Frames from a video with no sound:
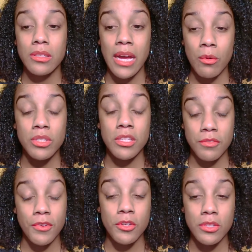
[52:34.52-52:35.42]
that was his
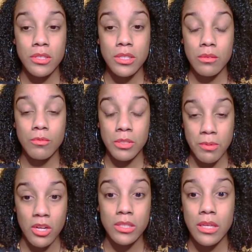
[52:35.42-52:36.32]
first
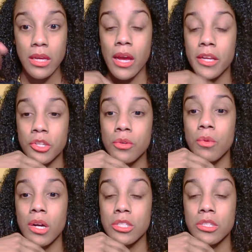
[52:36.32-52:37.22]
response. Like, I do
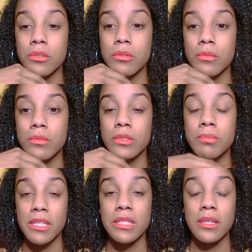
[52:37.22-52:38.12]
want to
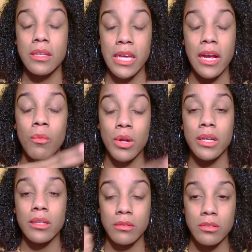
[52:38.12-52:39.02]
speak to, like, I want
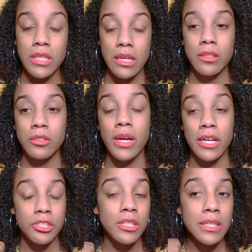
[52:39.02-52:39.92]
to take legal
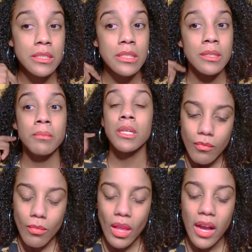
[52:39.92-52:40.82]
action against him.
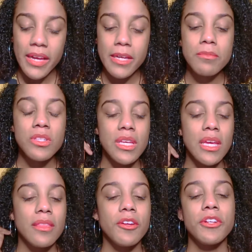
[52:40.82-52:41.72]
I am
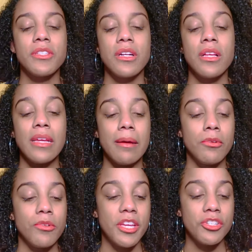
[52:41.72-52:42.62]
seeing there is a
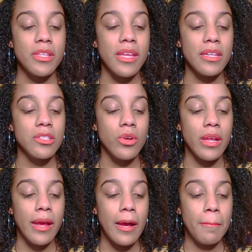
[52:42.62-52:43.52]
collaboration that is going
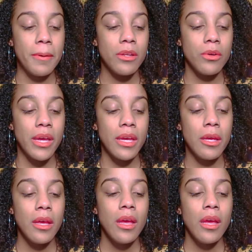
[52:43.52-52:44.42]
to happen,
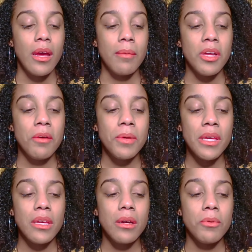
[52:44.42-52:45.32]
okay? I'm not
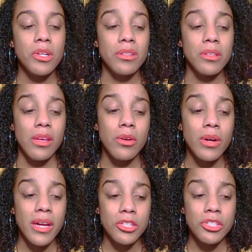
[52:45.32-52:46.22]
picking up on a
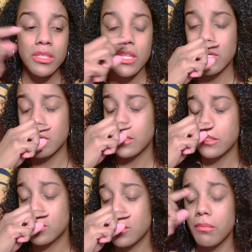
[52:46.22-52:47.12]
legal action taken
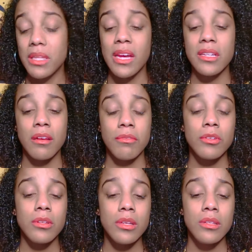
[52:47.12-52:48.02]
against him, but that
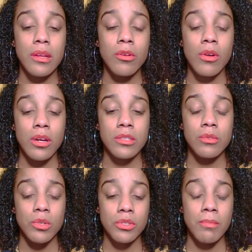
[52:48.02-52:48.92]
definitely did
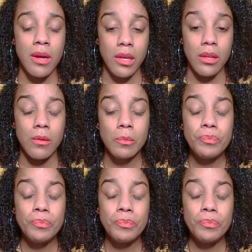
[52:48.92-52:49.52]
cross Will's mind.